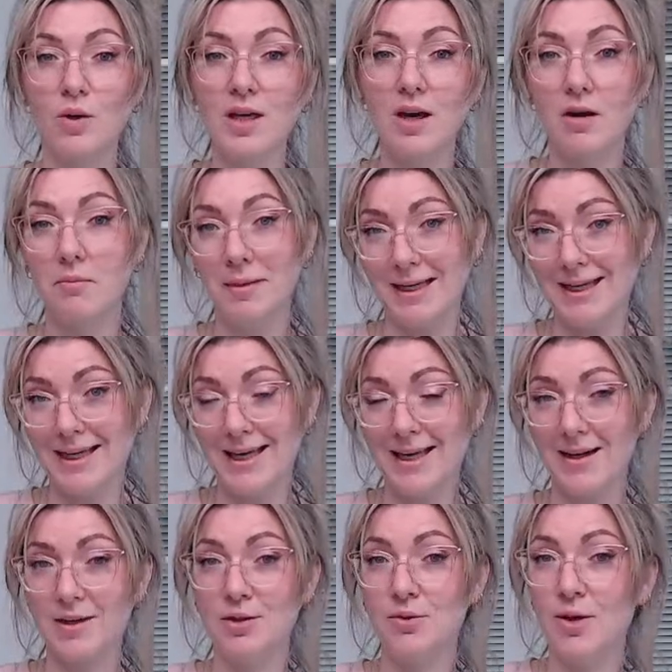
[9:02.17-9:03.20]
we are
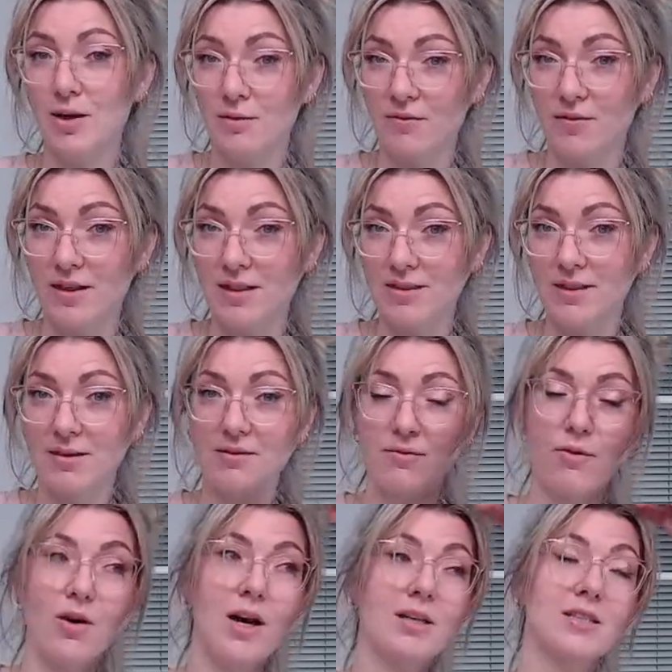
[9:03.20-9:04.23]
making a new outfit
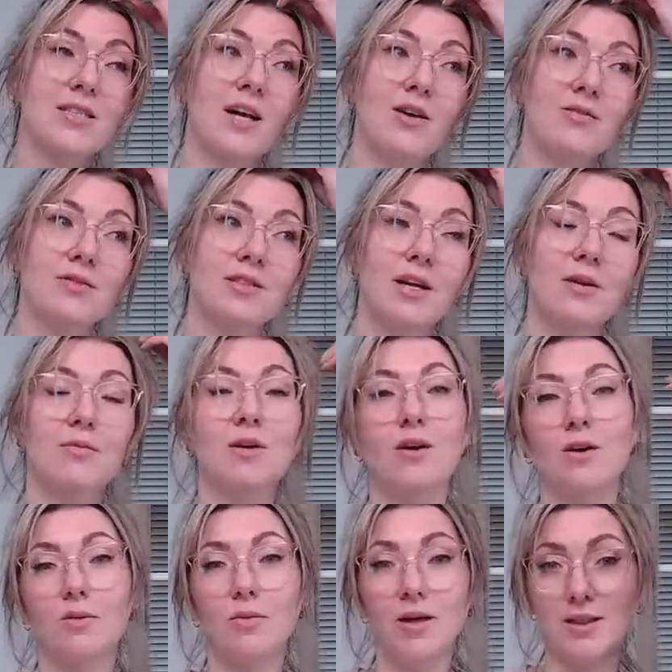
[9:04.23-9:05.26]
for ourselves that we're
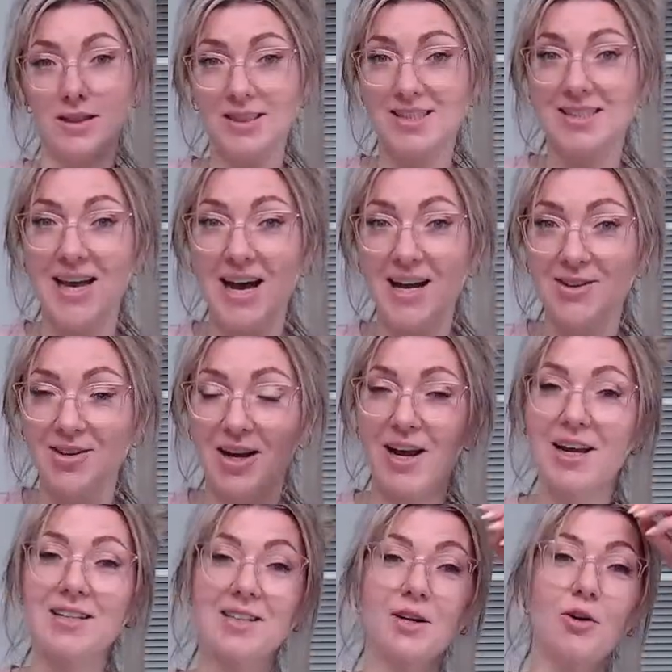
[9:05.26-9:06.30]
going to wear this
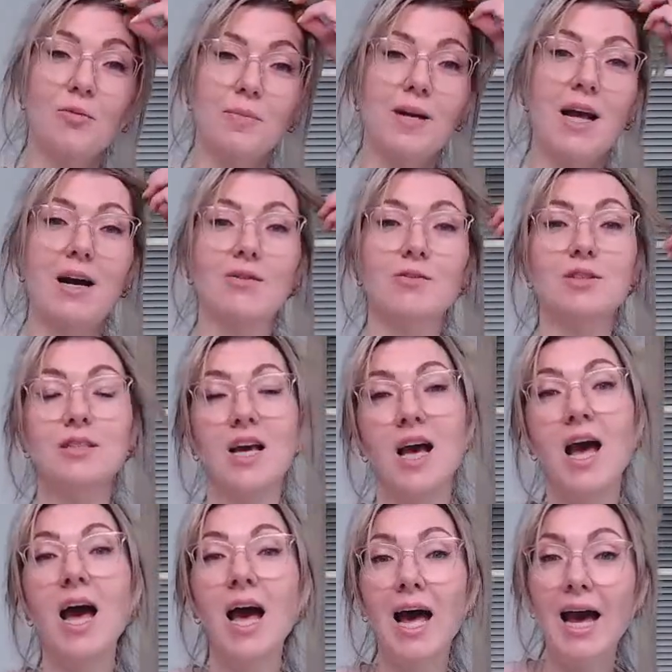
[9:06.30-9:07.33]
Saturday at the open house
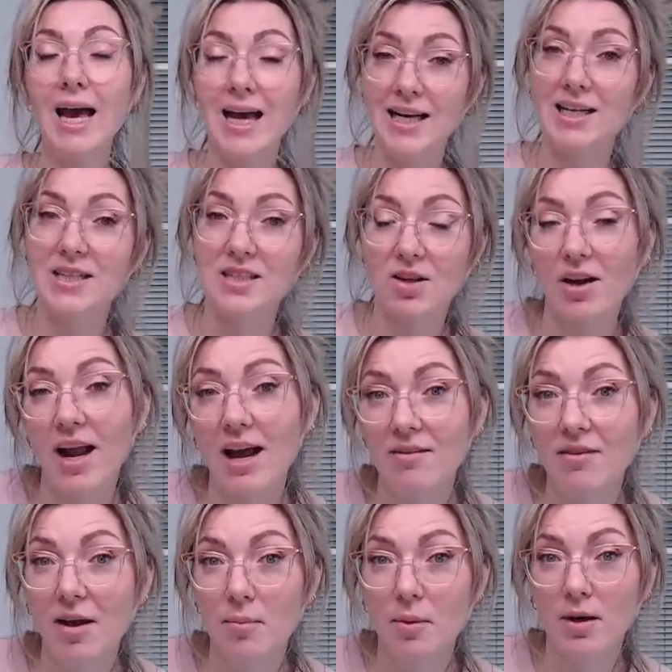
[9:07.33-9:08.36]
and it's going to
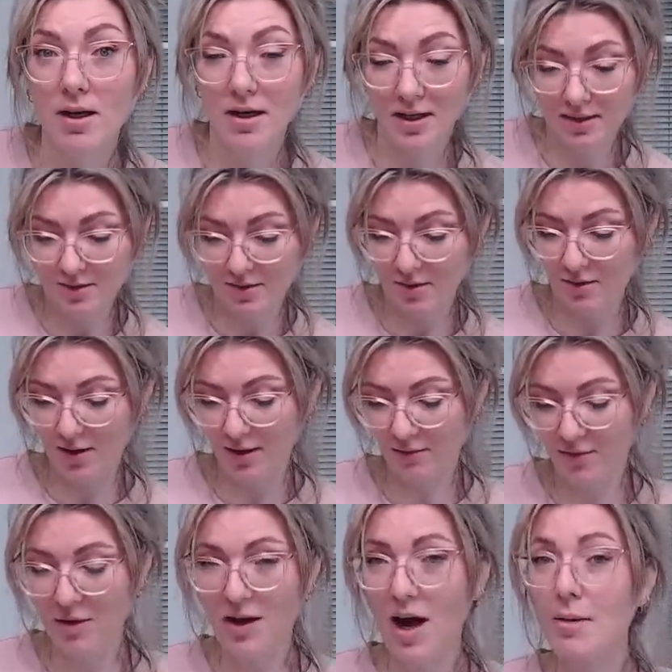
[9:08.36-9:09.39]
have leopard in it. So
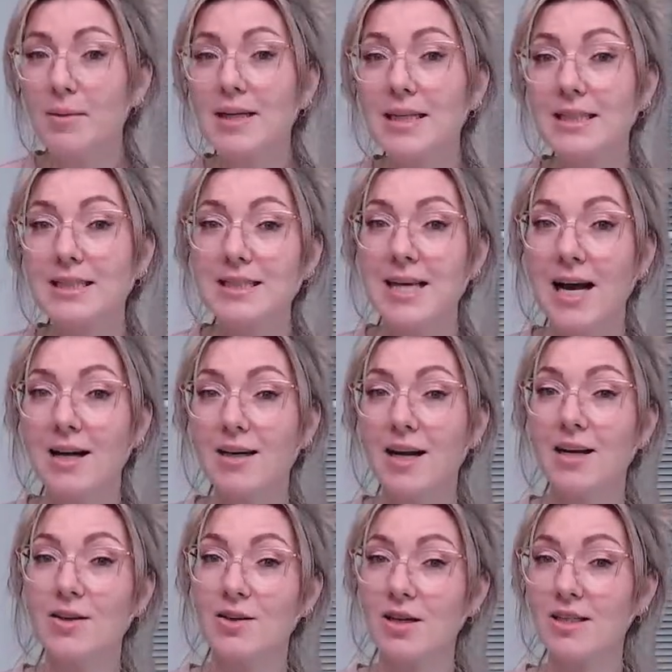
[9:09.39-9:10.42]
if you're coming this Saturday,
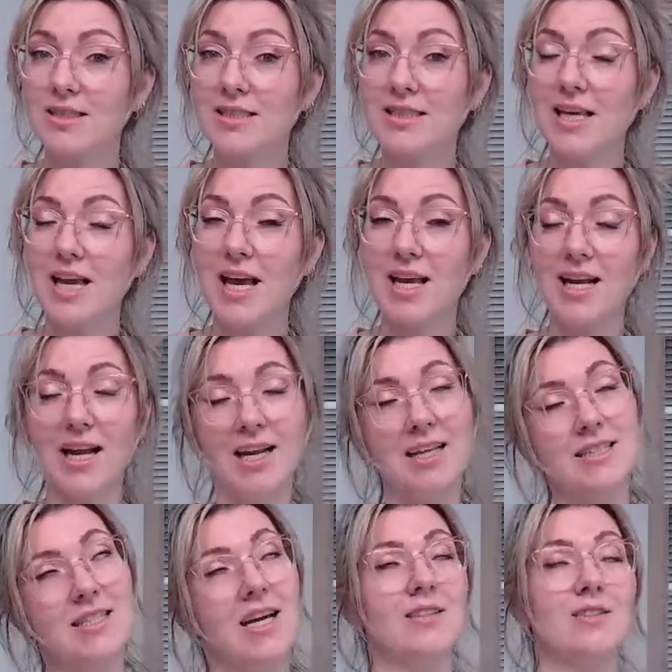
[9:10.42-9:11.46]
you're going to see it. And
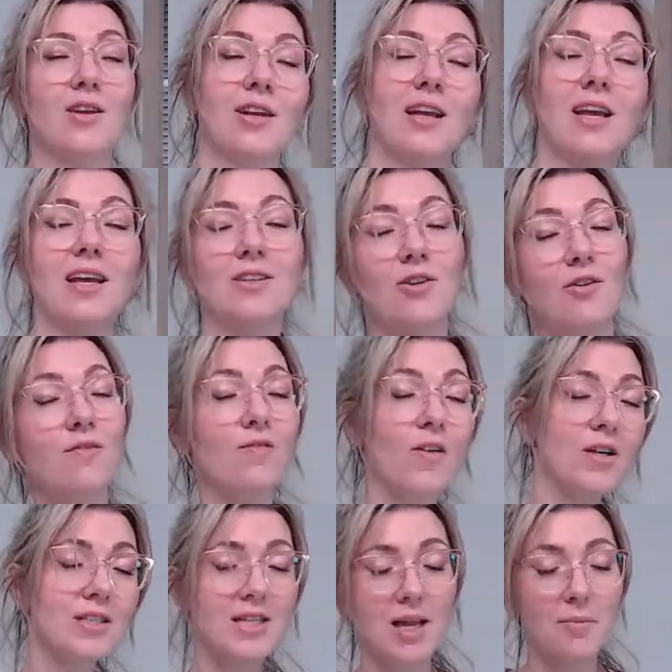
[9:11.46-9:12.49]
Hisai is going to get her
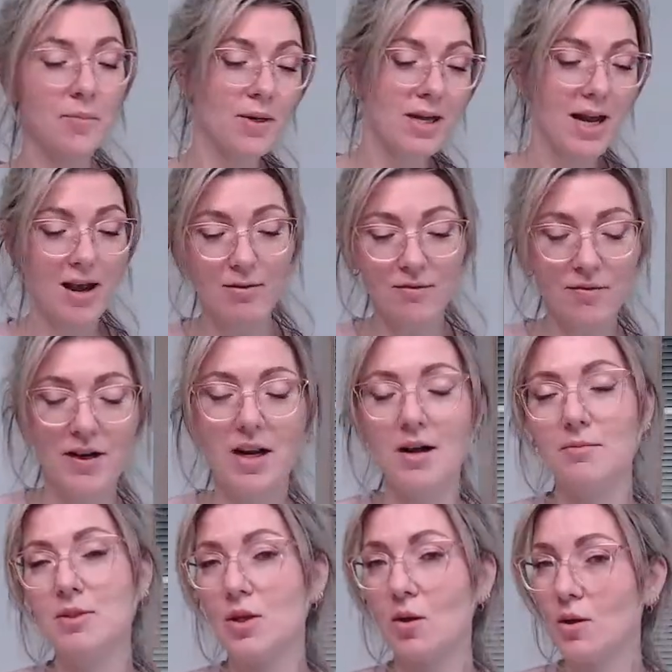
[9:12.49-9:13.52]
first leopard outfit.
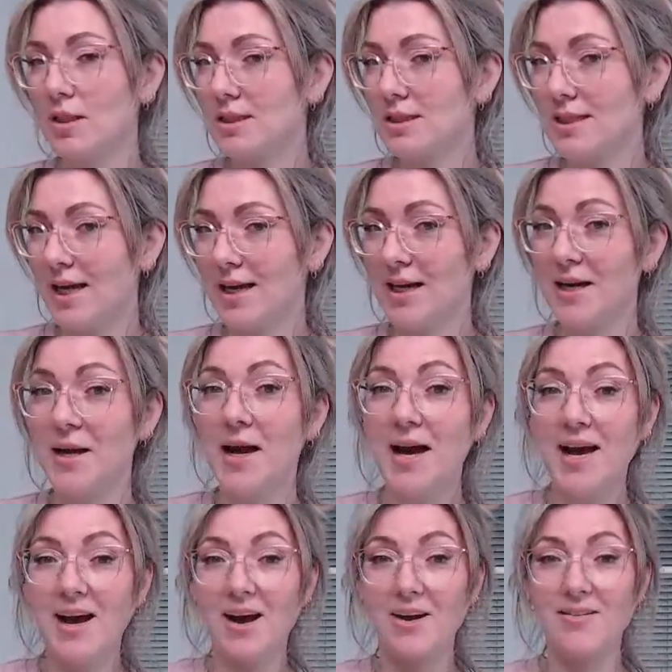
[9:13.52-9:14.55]
I'm so excited.
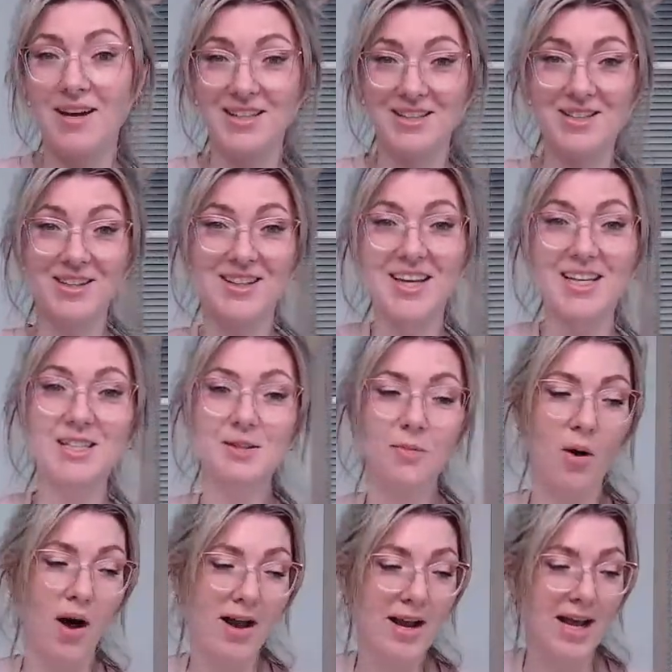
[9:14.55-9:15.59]
All right. So this
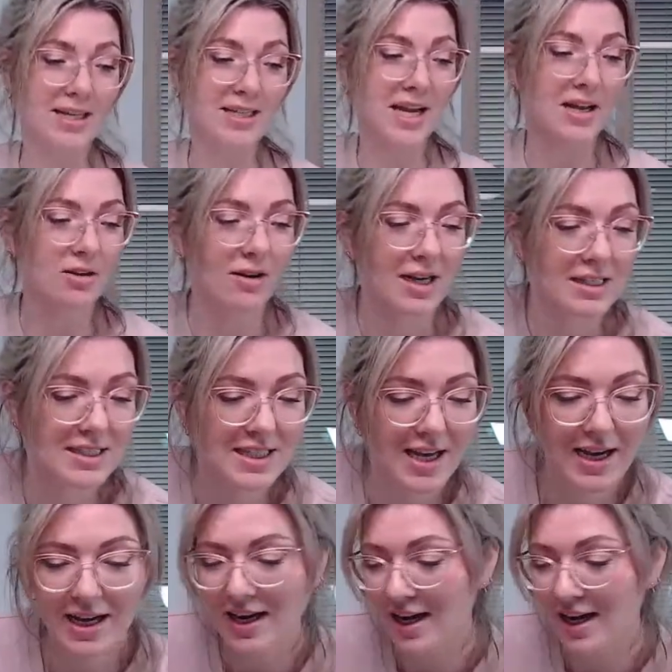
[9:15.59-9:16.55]
one, I digress. I